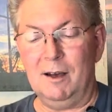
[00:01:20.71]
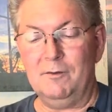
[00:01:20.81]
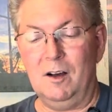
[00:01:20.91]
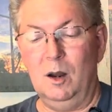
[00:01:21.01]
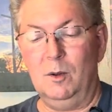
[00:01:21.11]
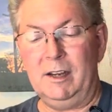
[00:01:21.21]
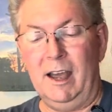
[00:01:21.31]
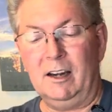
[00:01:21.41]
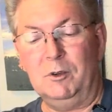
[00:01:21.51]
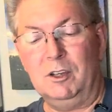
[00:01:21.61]
all the way
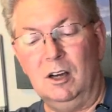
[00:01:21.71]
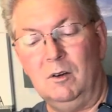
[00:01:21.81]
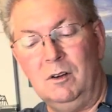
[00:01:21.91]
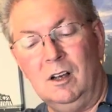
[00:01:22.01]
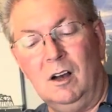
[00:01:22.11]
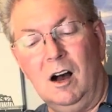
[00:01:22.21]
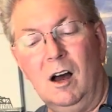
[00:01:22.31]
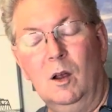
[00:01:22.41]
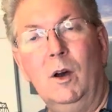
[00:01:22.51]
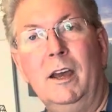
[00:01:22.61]
down. It would go
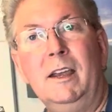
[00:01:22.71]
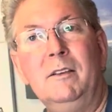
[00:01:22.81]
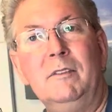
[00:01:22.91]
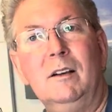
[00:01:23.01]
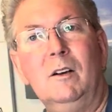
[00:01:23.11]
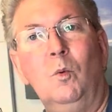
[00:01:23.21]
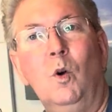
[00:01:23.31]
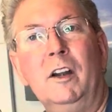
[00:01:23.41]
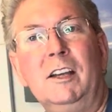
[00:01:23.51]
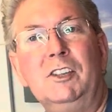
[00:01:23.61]
all the way
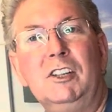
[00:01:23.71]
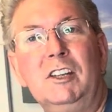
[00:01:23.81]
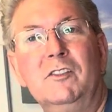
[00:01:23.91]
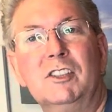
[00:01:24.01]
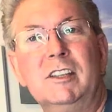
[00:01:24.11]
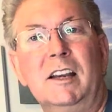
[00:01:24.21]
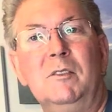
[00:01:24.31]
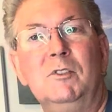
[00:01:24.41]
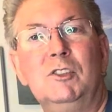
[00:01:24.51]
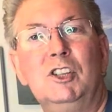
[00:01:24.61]
1 inch into the
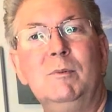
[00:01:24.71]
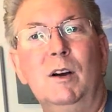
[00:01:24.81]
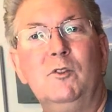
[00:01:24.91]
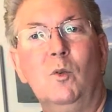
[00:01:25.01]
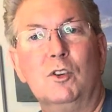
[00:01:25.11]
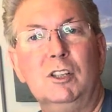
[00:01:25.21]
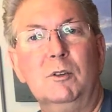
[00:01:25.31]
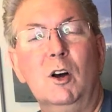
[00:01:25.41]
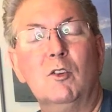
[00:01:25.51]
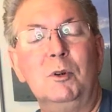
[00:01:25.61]
second 2x4, so it would
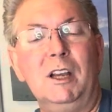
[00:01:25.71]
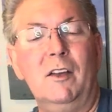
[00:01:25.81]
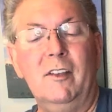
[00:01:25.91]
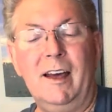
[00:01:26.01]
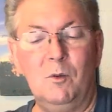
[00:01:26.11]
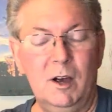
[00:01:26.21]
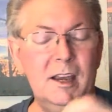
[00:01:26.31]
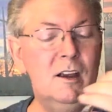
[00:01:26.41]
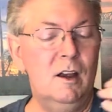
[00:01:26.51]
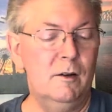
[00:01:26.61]
hold them together that
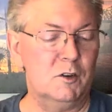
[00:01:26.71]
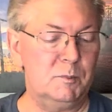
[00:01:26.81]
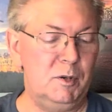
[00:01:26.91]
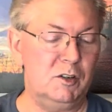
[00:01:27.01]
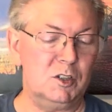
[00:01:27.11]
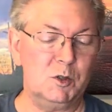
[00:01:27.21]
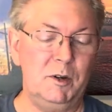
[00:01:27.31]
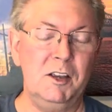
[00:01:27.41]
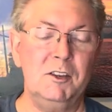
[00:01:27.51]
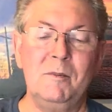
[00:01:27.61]
way for pure
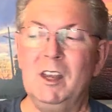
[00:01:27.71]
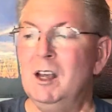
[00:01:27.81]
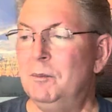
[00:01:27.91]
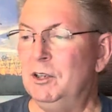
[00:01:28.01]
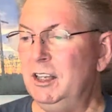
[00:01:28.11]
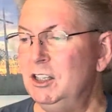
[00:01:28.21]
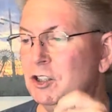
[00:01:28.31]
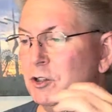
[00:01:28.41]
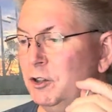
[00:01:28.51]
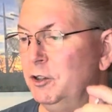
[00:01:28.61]
strength. But these
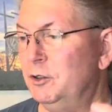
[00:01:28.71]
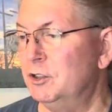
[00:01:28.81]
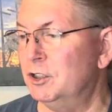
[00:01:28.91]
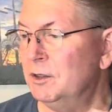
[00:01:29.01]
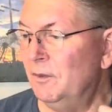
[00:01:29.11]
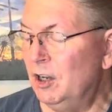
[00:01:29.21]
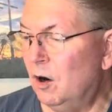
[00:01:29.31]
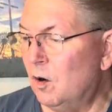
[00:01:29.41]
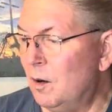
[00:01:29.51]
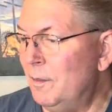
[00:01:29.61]
screws
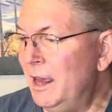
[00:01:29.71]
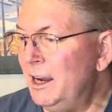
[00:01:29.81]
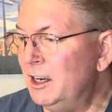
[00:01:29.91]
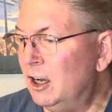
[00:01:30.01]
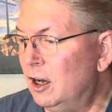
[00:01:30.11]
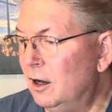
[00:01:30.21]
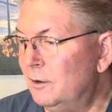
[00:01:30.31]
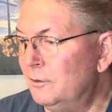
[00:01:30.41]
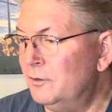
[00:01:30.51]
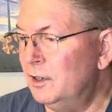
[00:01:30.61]
are made
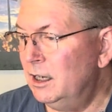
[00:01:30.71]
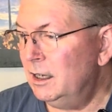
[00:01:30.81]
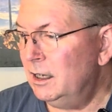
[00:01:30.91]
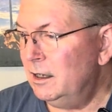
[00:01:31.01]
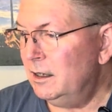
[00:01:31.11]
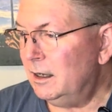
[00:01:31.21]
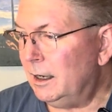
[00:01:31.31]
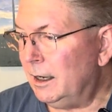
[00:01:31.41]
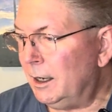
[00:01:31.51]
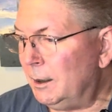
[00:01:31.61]
of
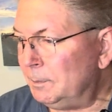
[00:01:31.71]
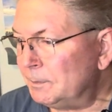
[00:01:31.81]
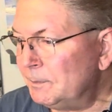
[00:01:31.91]
let's